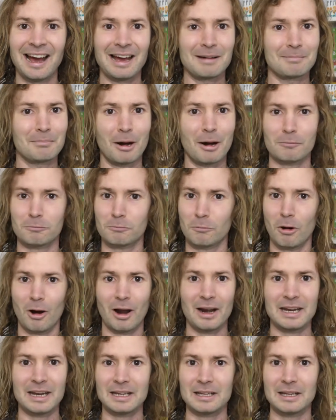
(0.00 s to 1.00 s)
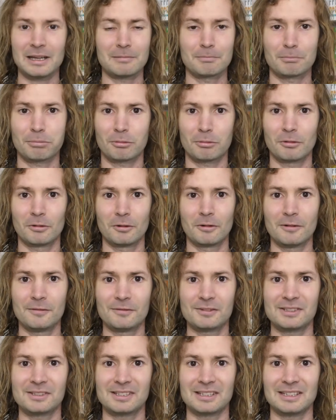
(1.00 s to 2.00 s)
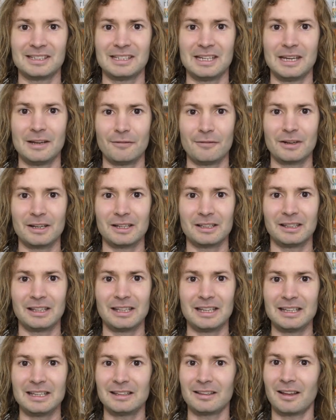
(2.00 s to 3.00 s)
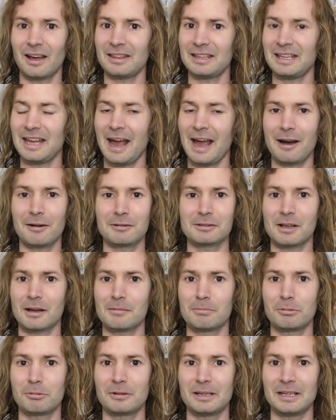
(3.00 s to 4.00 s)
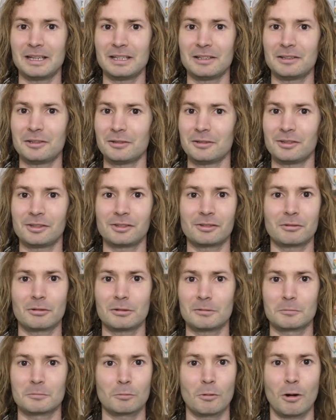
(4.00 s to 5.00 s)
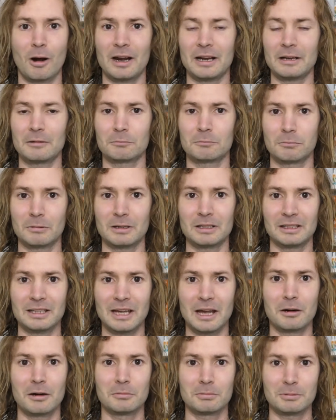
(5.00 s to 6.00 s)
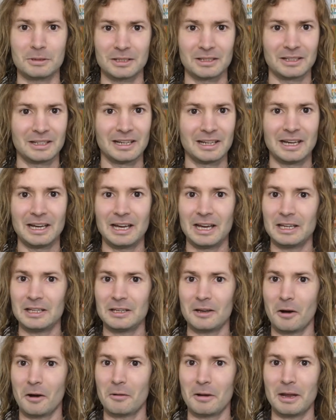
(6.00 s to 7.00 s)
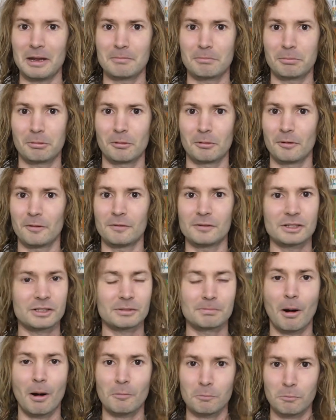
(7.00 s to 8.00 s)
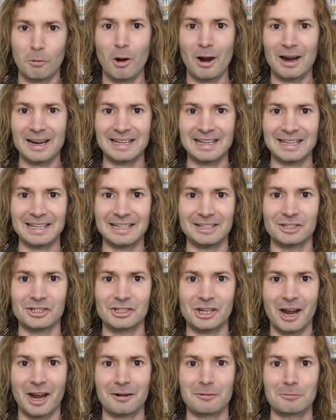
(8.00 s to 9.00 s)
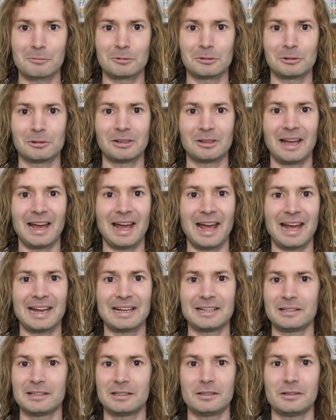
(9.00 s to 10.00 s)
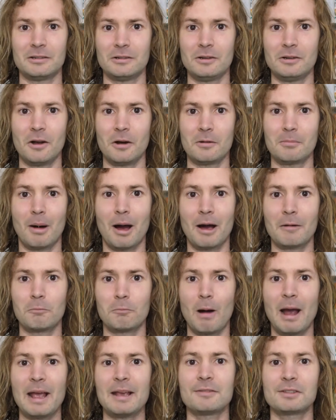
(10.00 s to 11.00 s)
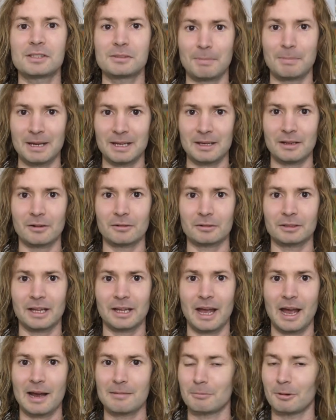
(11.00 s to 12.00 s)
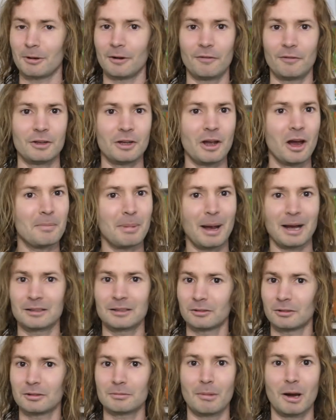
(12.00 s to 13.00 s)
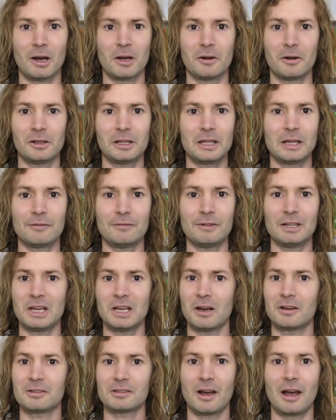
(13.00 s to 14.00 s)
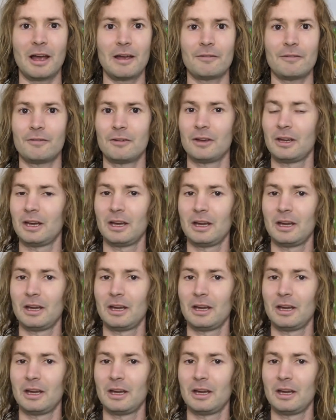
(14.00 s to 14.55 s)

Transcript: My writing improved significantly, like the hours I put into script writing really helped improve just my writing in general. And my way of speaking on camera, if you go back and look at my earlier videos, I have